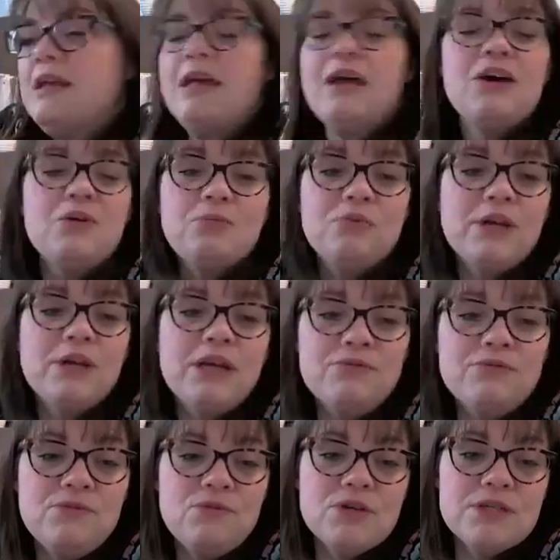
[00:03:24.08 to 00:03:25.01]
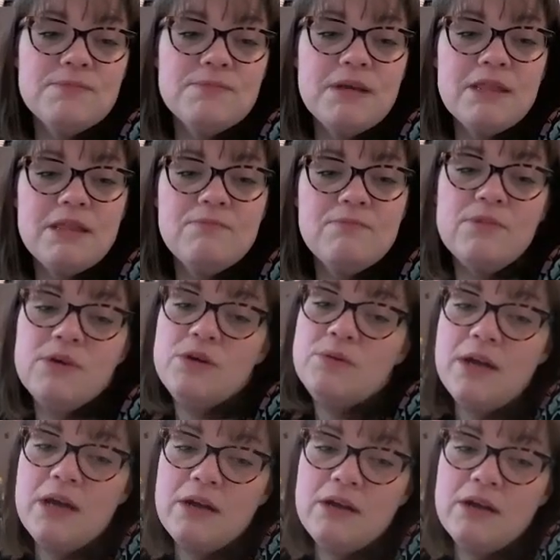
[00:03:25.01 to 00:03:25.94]
to help reinforce, make them feel
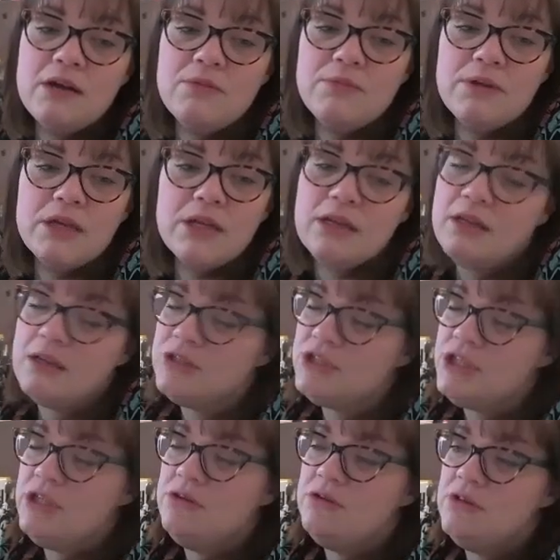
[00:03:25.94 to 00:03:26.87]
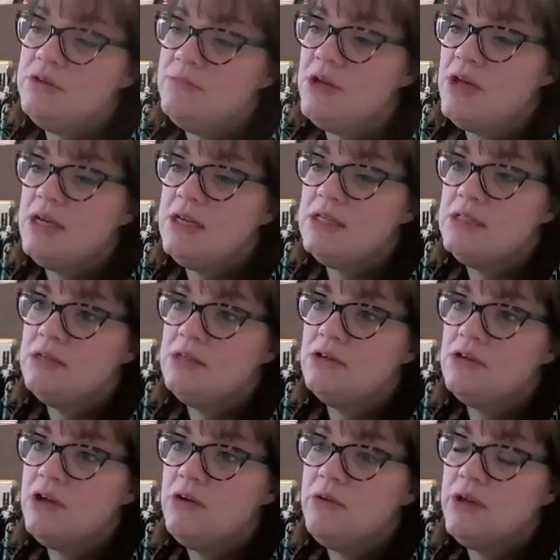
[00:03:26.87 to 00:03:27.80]
better. And we're going to cheer them on as they're
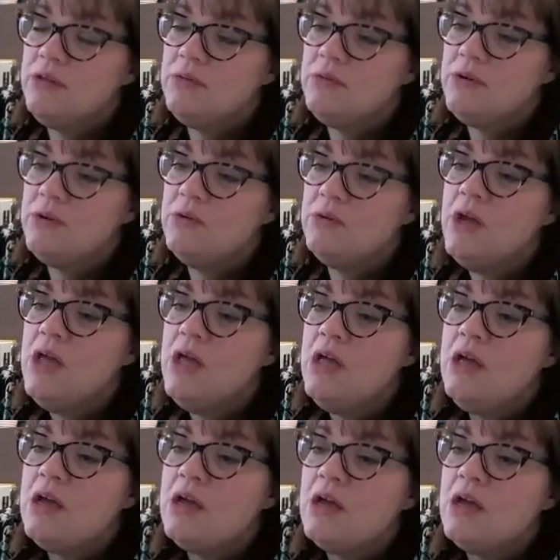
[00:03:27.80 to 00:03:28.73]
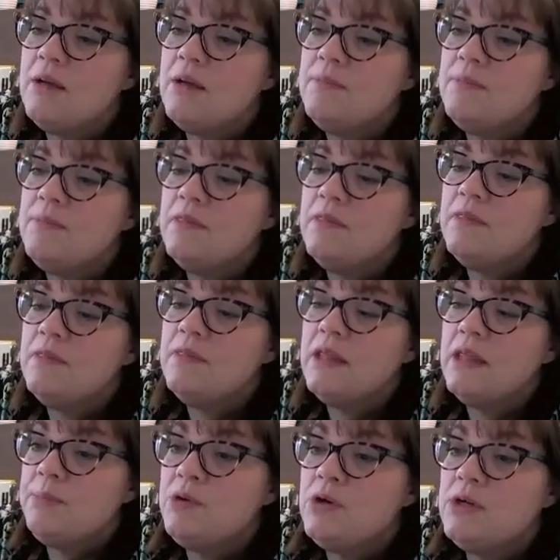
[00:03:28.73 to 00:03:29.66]
going through the
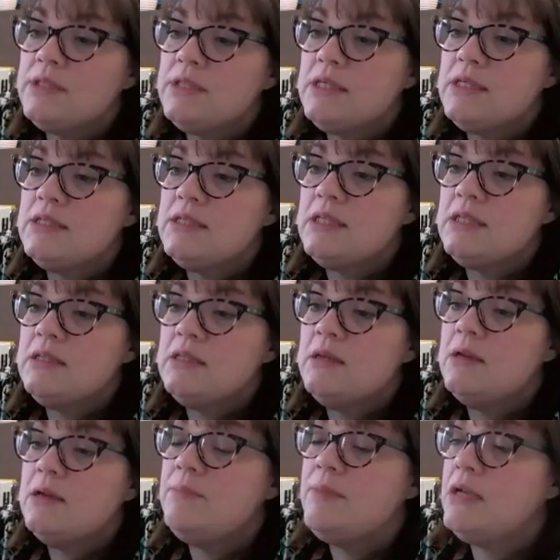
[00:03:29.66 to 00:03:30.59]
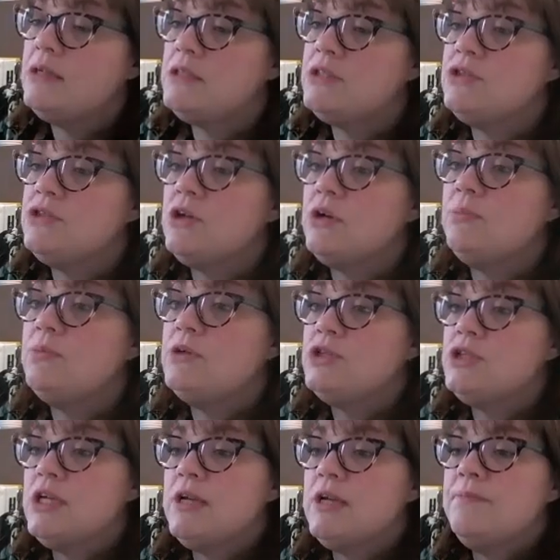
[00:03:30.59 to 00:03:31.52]
labor process and then about to start
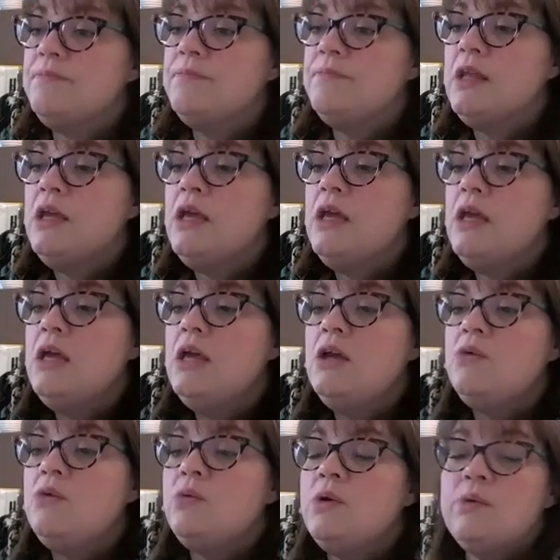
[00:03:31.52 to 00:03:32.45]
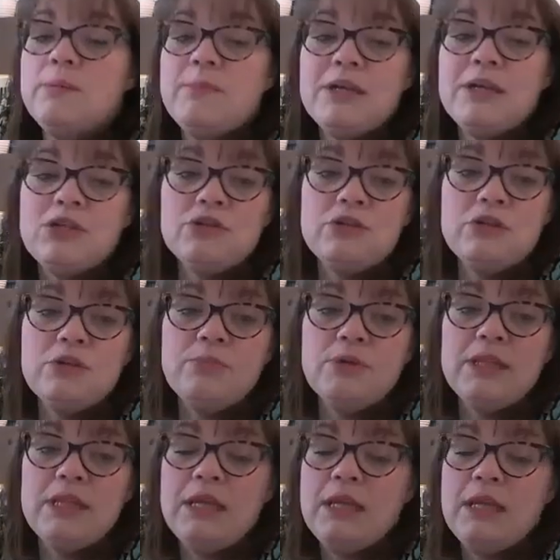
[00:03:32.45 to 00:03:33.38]
pushing. We want to make sure they're
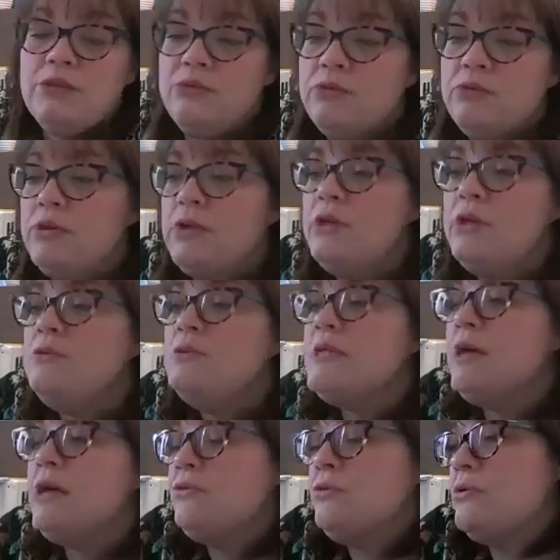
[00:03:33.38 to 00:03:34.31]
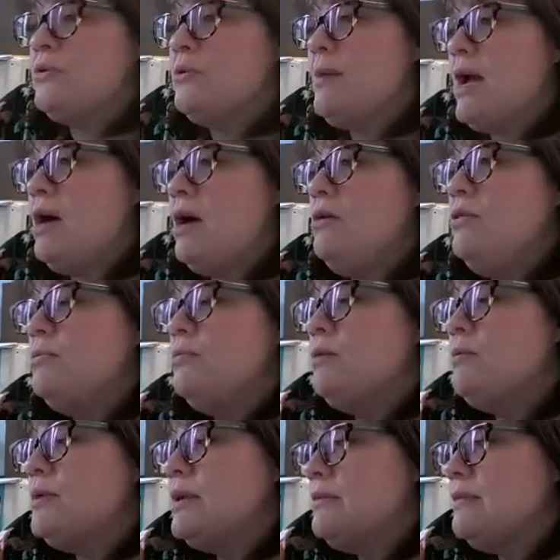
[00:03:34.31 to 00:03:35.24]
breathing in through the nose, out through their mouth. We
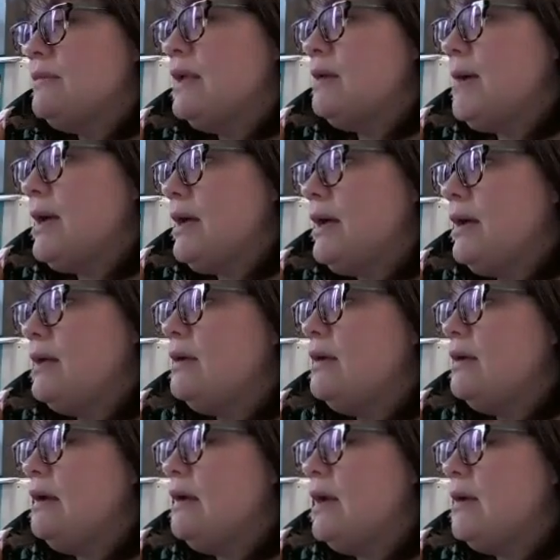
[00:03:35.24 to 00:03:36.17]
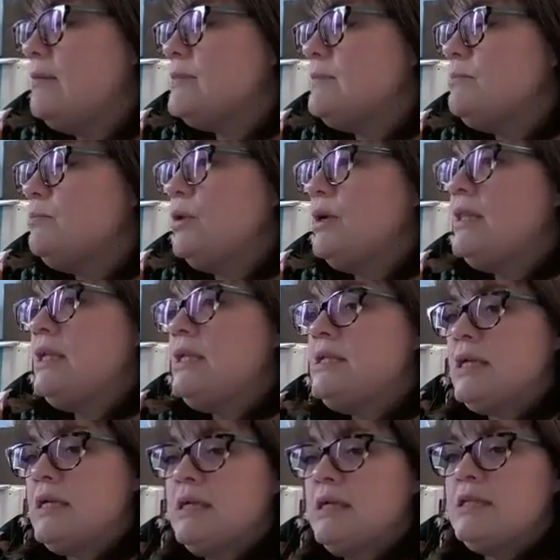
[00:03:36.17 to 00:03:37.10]
want to think about breathing
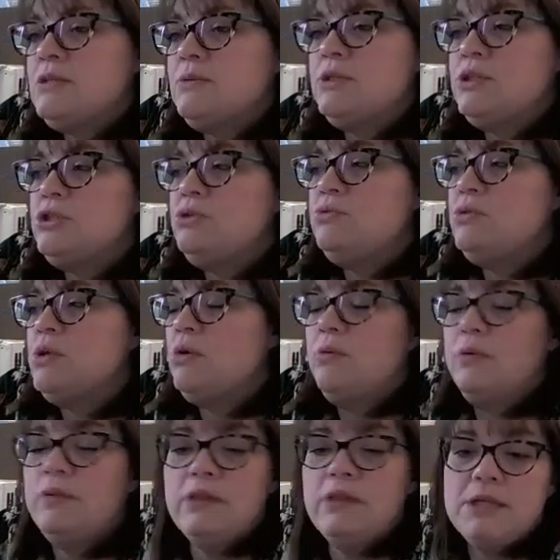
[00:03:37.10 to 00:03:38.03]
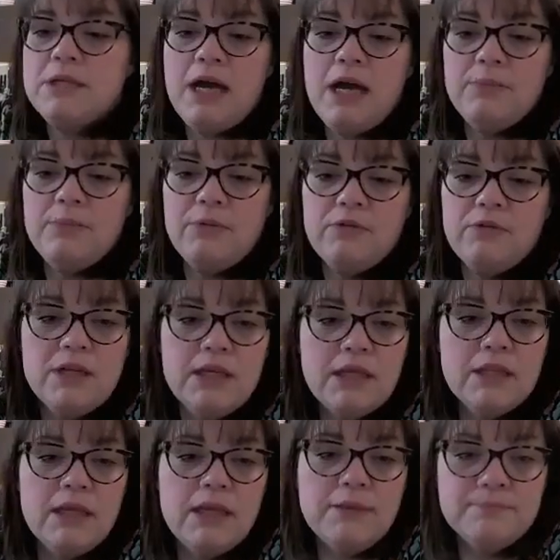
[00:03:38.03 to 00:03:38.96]
techniques. We do not want them to
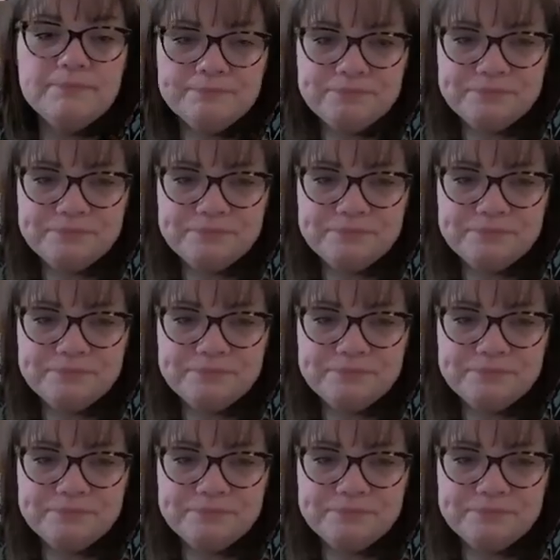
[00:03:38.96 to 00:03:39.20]
hyperventilate,